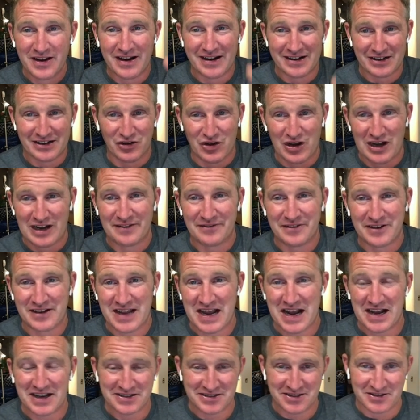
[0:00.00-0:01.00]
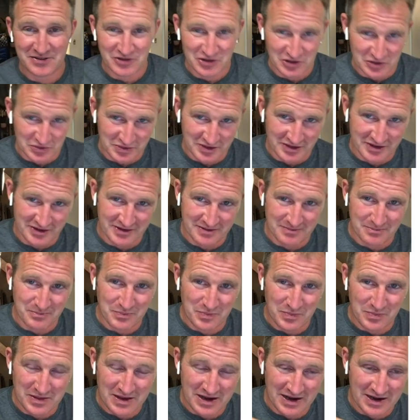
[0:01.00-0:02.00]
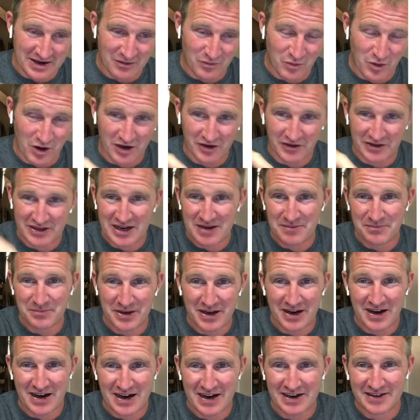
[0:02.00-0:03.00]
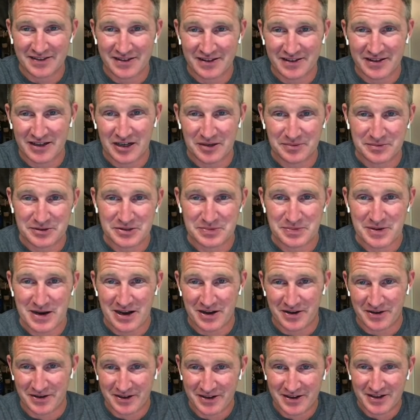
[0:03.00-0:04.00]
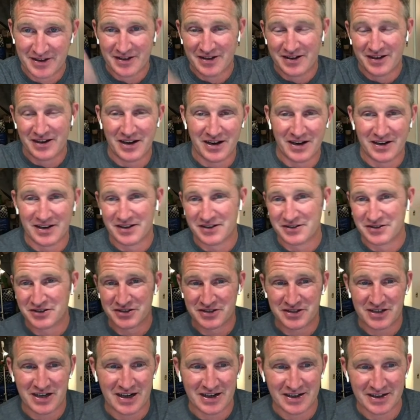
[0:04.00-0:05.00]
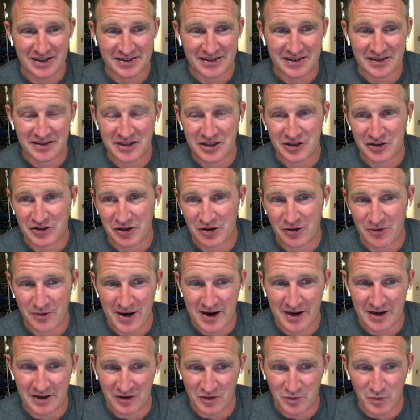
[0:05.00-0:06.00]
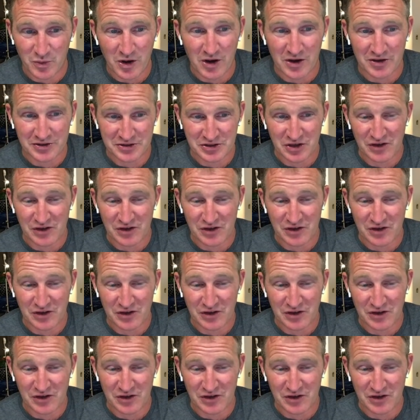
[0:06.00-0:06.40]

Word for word: And a lot of it has to do with uh, water getting behind the tub spout and then just kind of deteriorating the wall.